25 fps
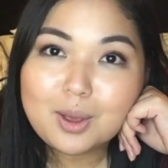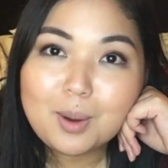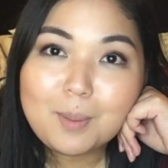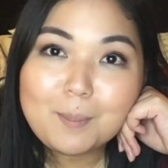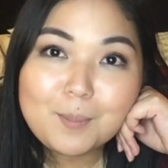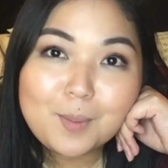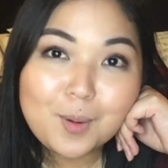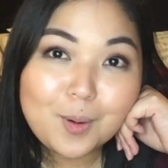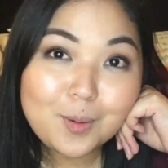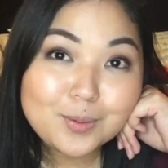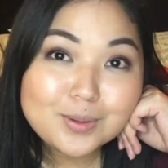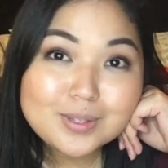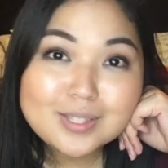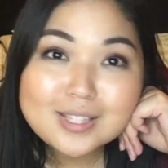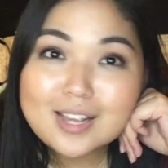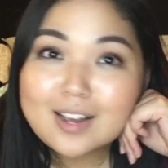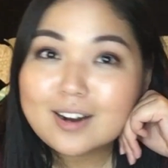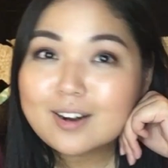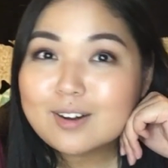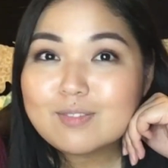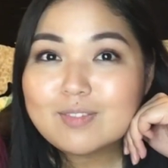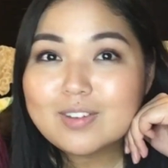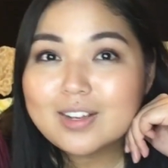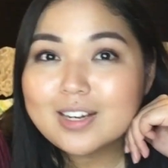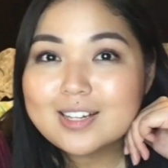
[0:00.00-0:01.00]
the most
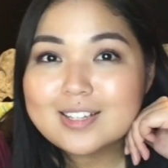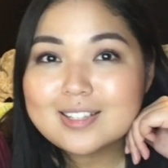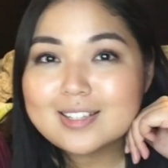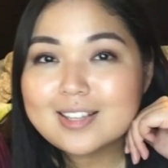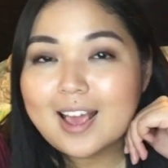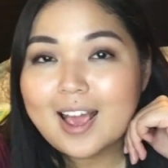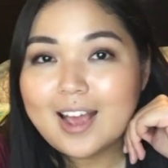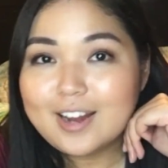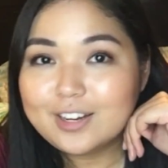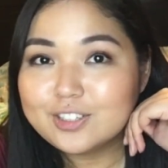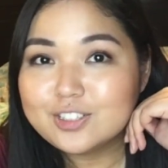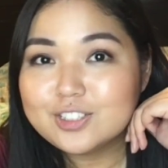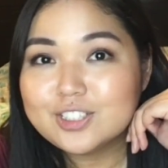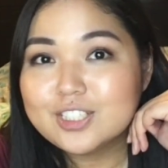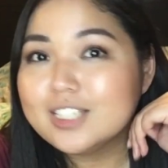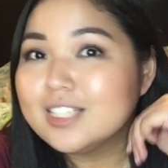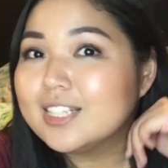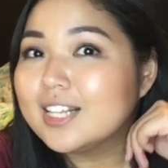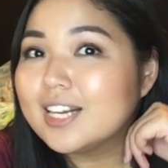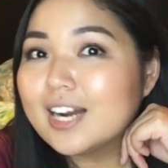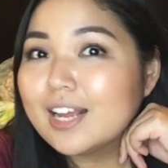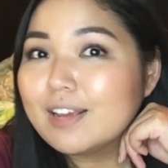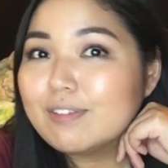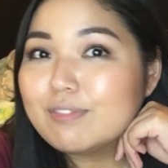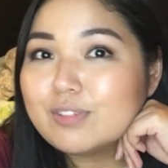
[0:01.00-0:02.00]
out of it is the energy
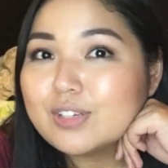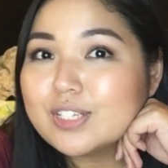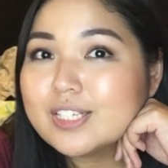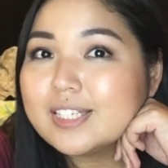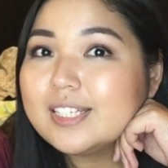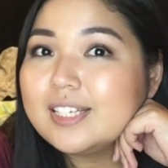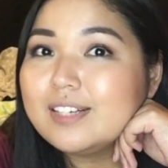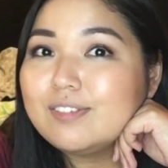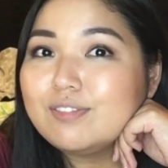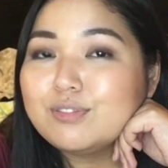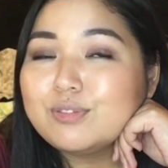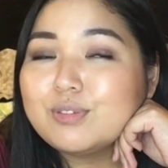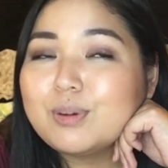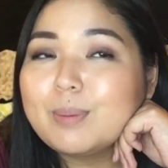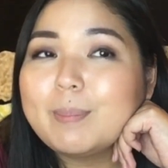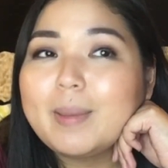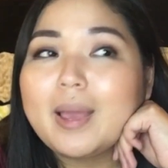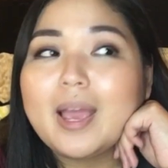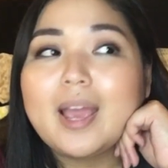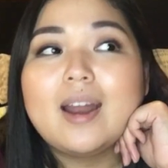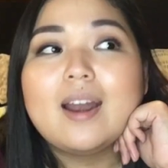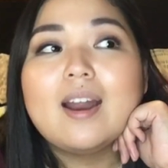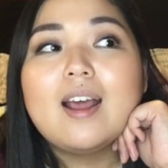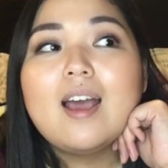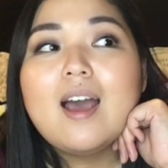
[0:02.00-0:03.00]
that I've received from
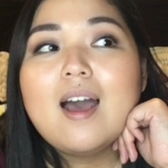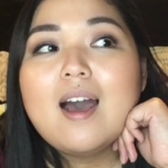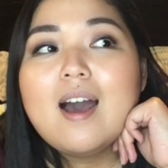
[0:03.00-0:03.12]
it.